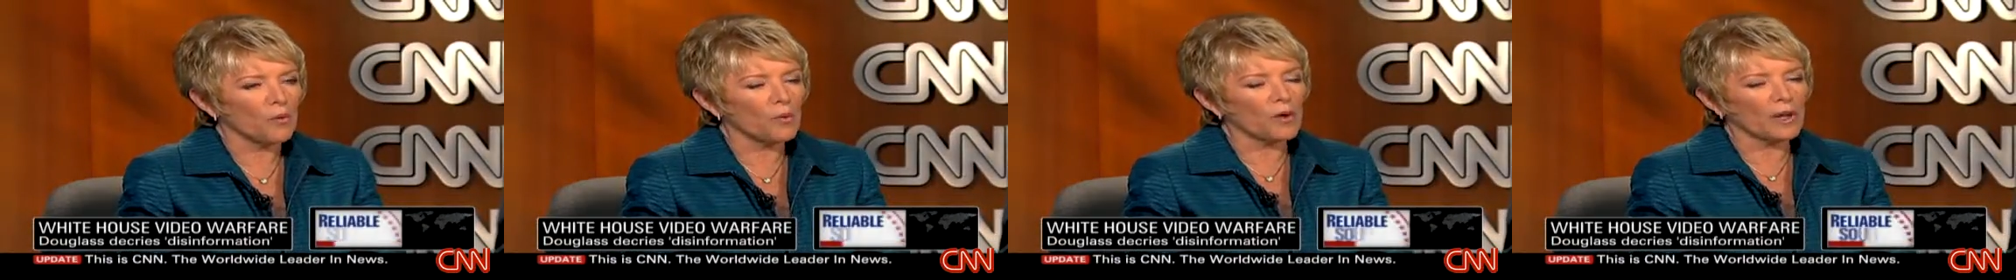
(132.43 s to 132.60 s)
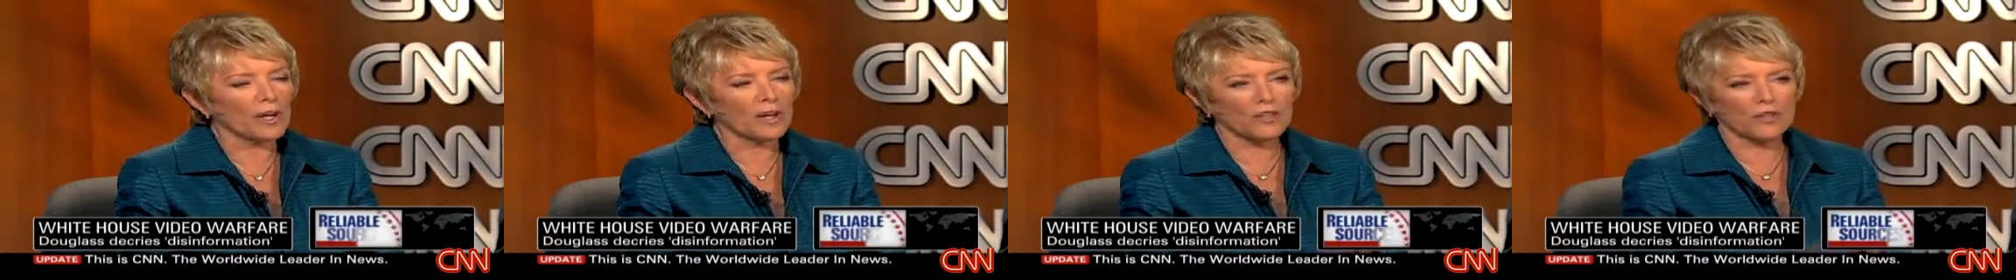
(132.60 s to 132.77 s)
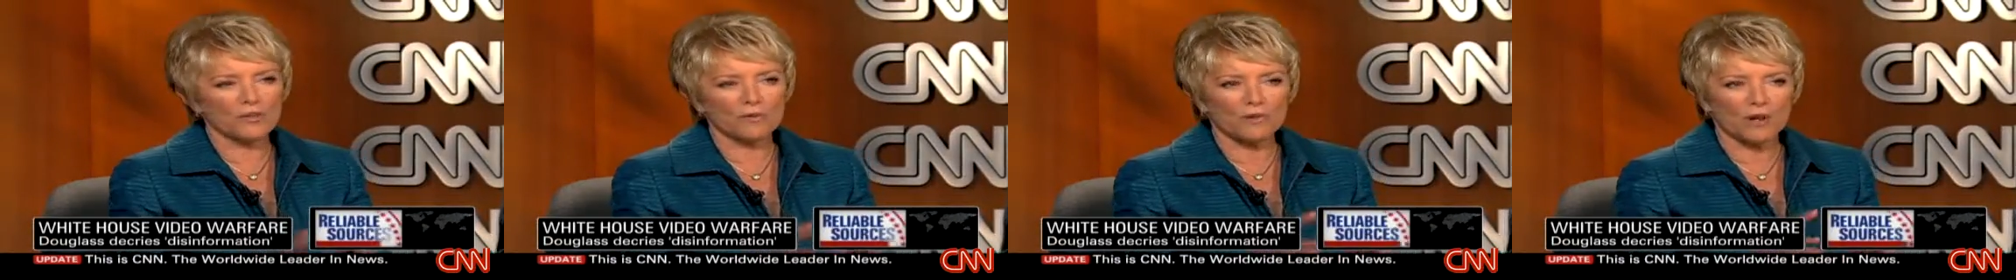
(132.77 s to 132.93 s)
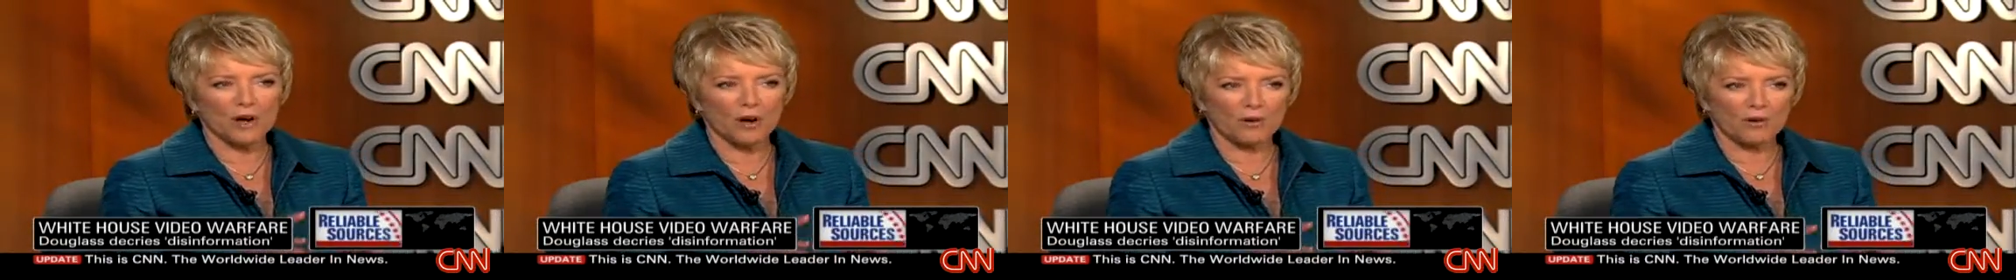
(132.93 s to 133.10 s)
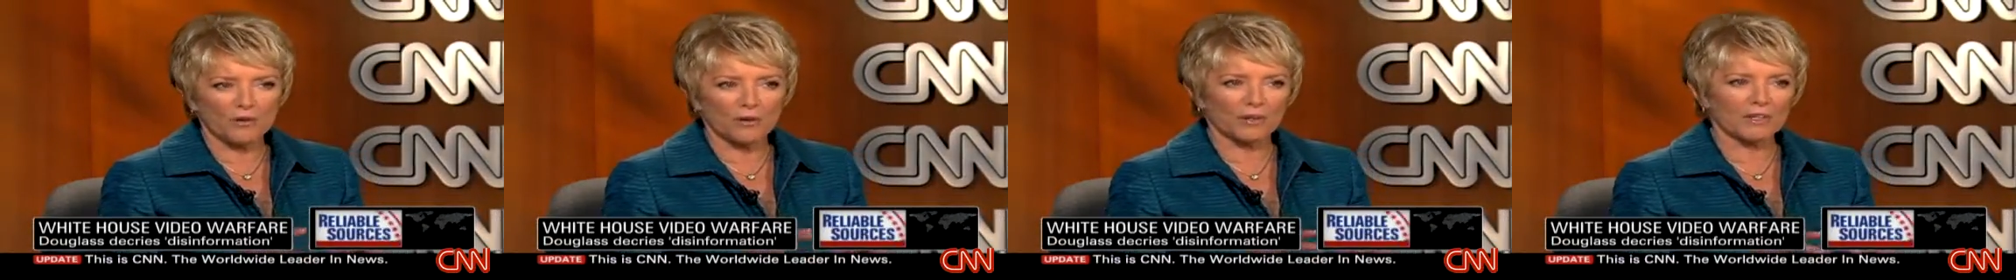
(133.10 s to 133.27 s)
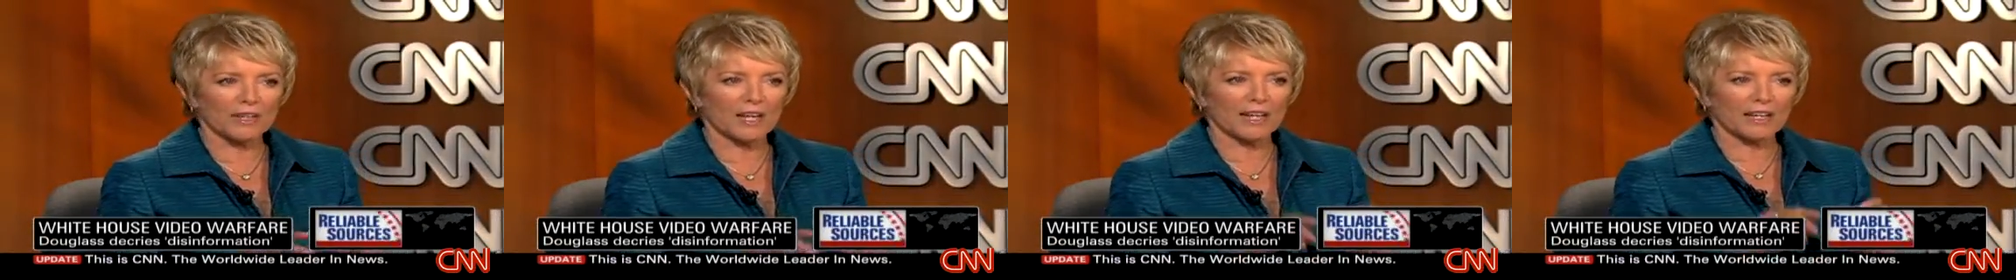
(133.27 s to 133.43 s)
Well, as you know,
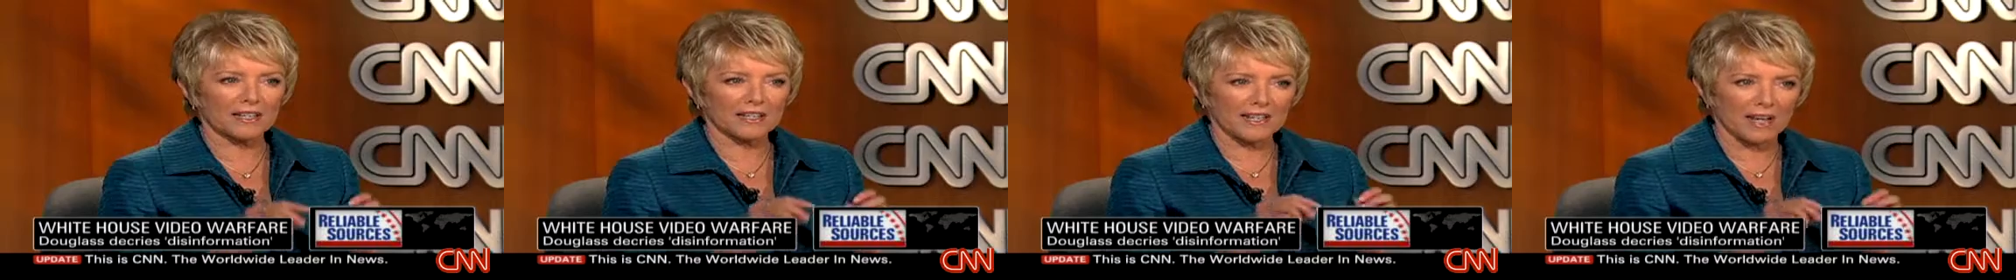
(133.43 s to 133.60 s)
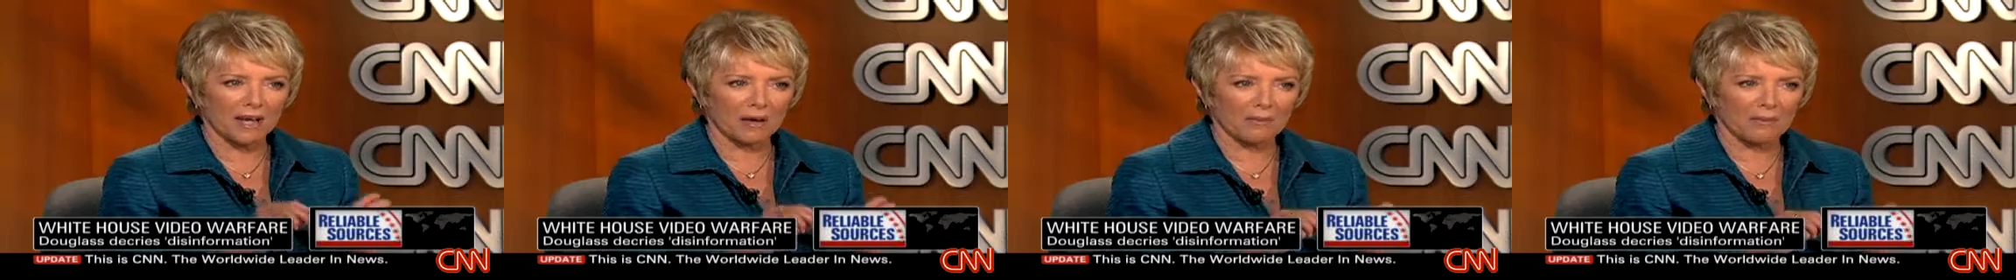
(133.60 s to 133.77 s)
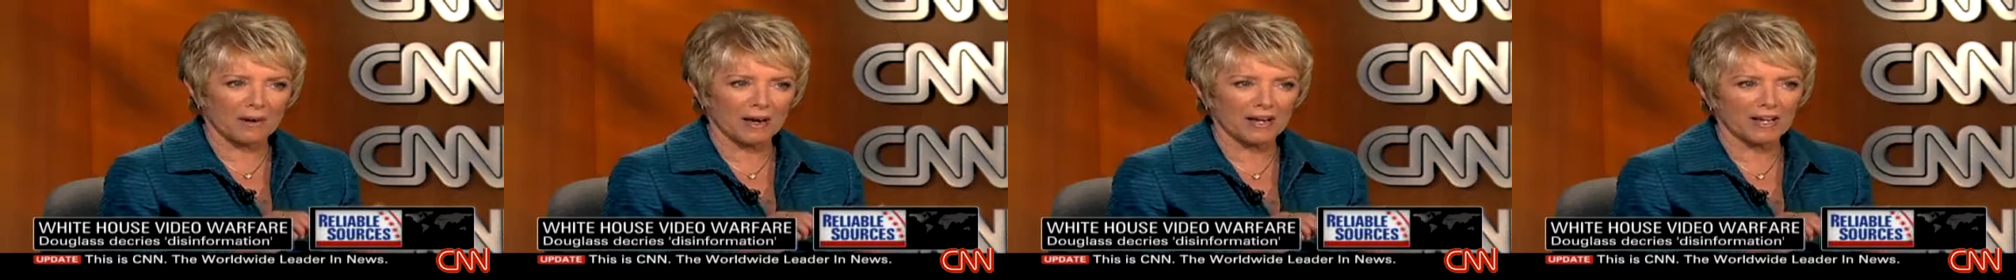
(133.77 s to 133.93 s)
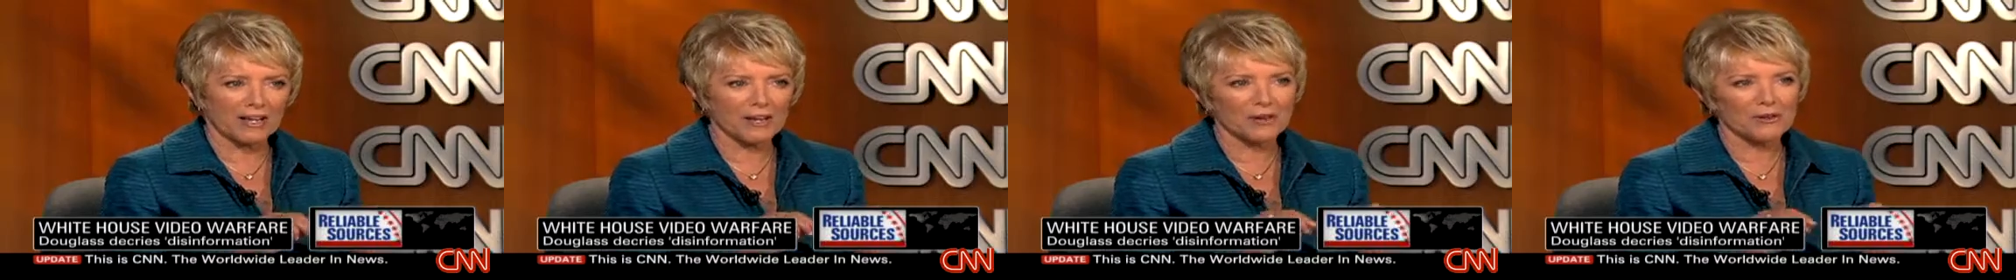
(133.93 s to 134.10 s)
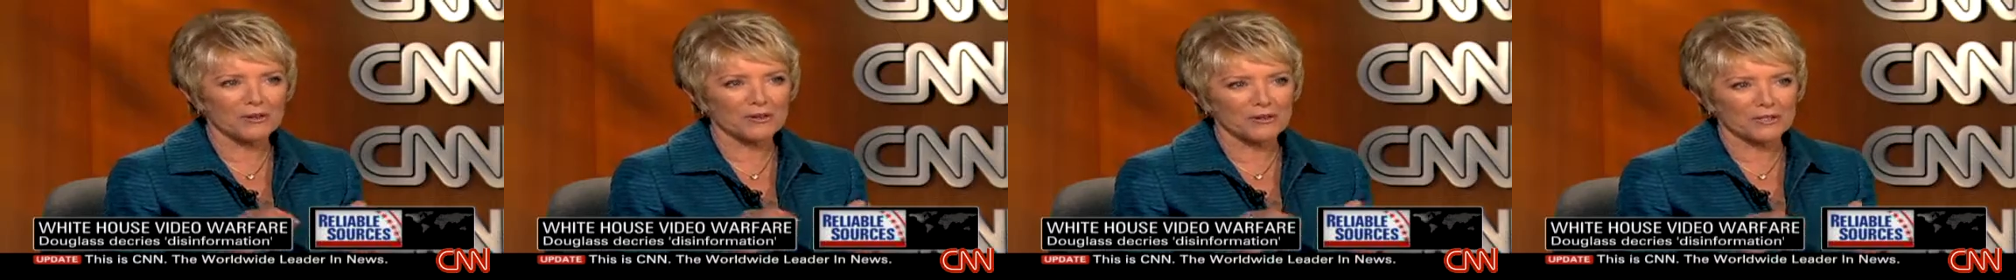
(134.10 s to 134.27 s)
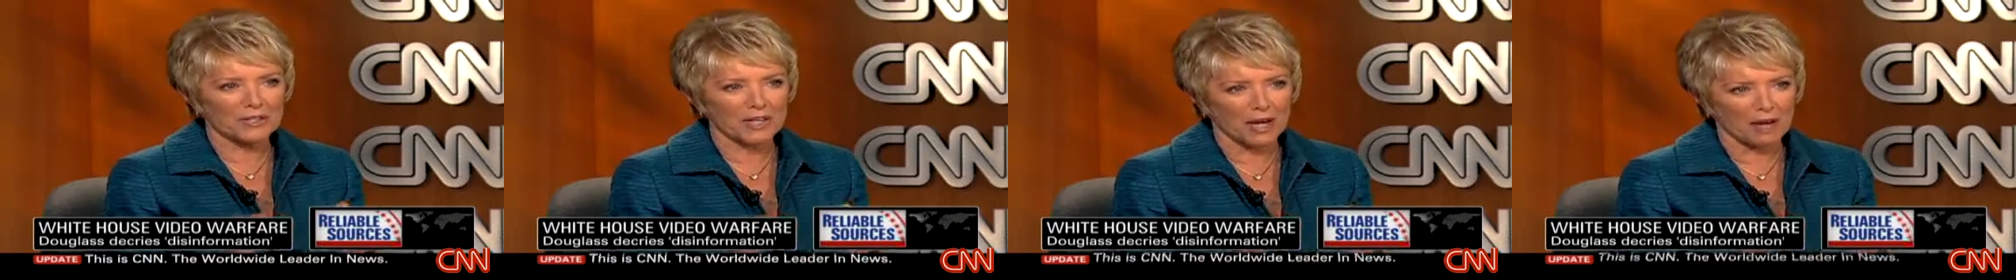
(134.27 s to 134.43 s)
you can take a soundbite
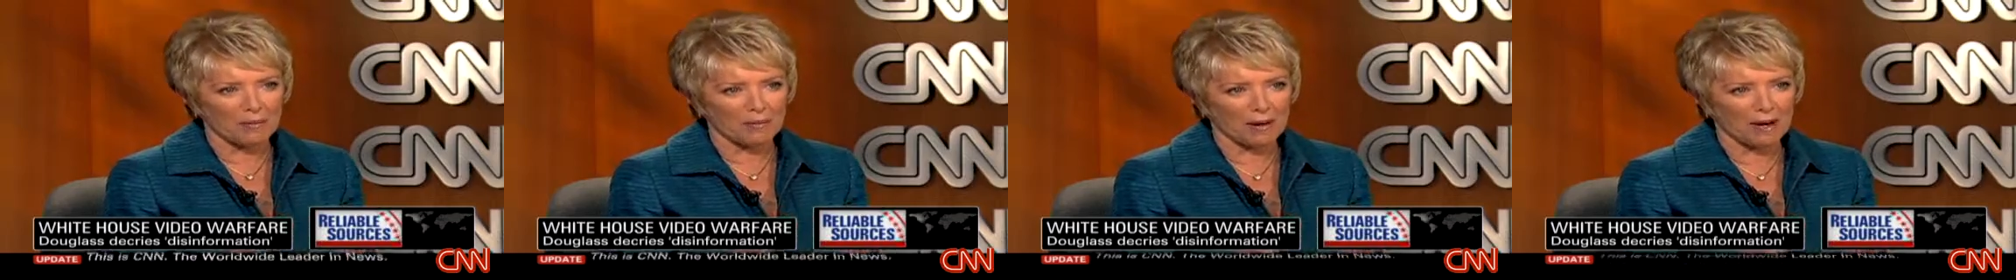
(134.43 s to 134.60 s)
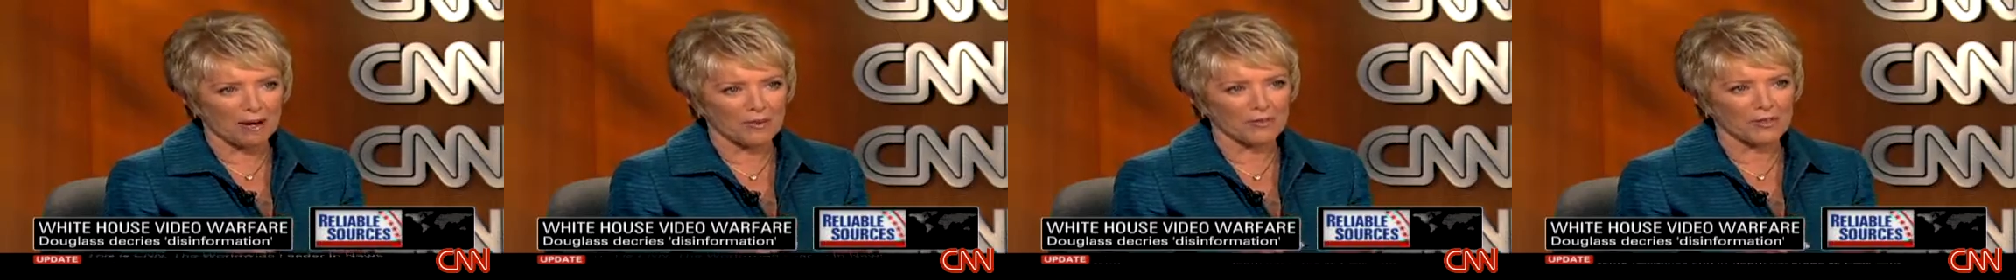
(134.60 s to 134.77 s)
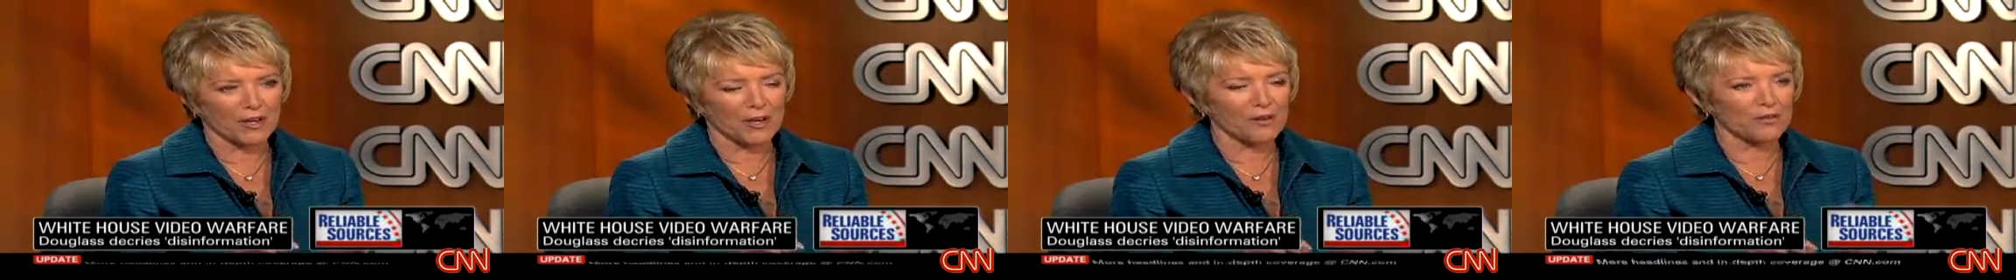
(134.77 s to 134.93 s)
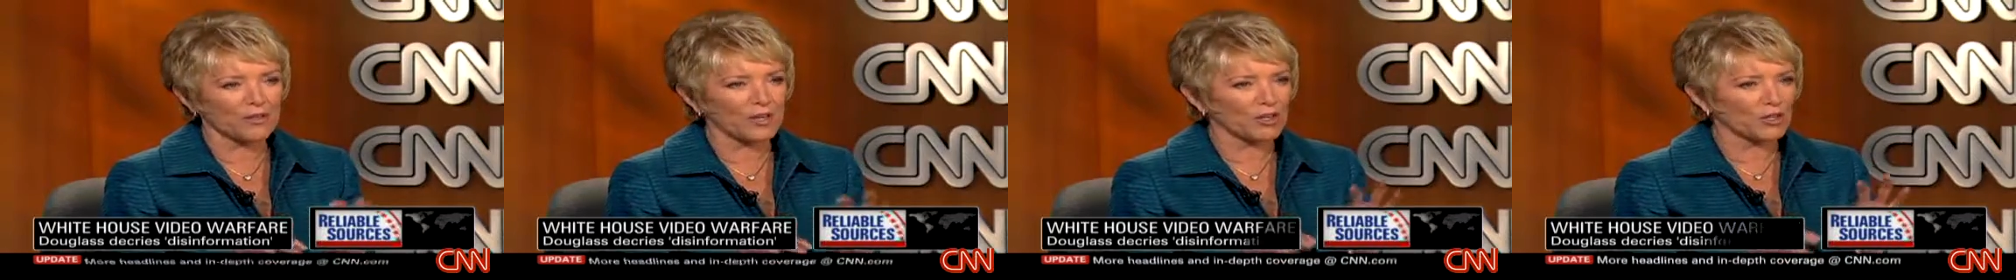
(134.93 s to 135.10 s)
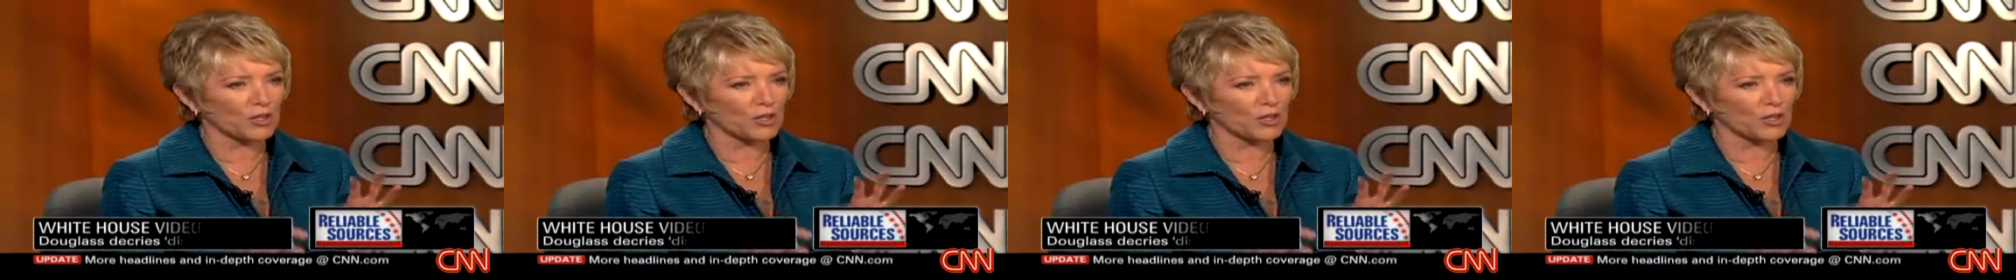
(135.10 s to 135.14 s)
here and a soundbite there.